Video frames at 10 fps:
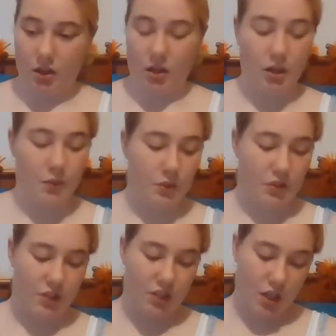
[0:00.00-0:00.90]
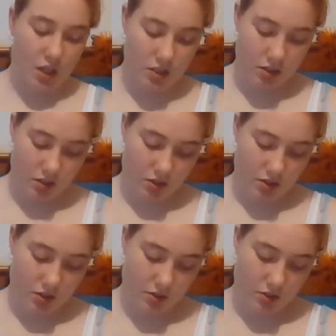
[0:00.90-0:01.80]
I would just
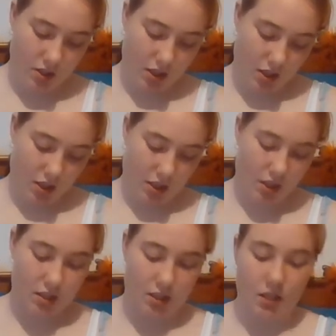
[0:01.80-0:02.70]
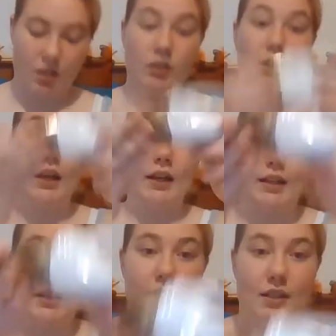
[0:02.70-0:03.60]
use it
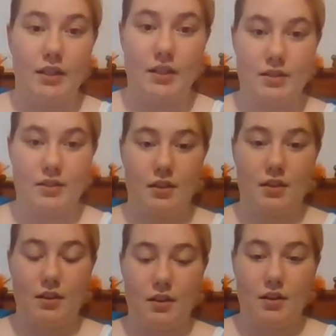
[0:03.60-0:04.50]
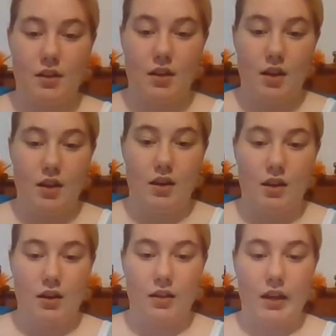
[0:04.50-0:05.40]
like this.
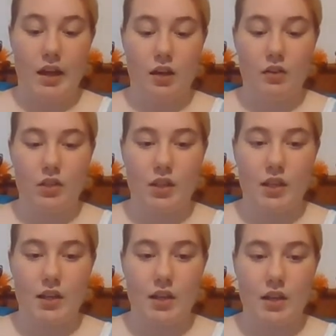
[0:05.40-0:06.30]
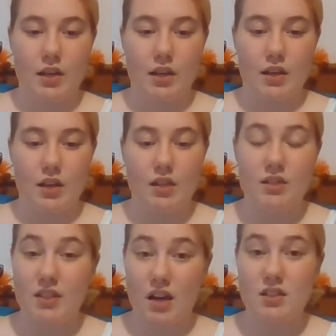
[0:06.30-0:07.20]
Now, it
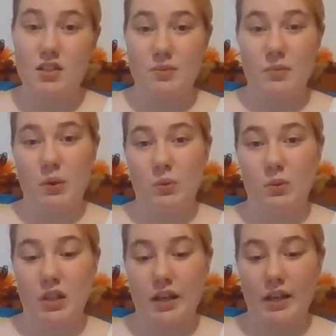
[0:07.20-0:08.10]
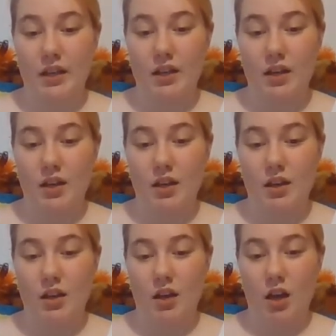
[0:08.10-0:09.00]
does smell like
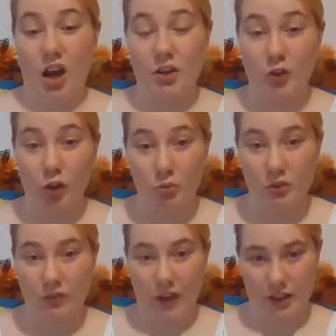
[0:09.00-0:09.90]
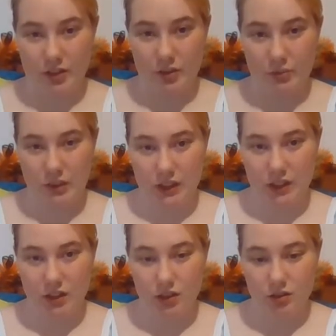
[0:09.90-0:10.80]
a normal vacuum
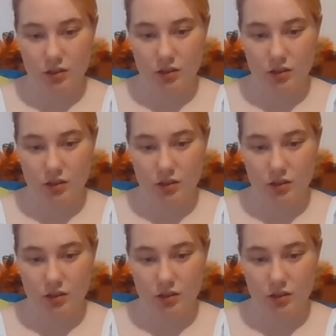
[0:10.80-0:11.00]
cleaner.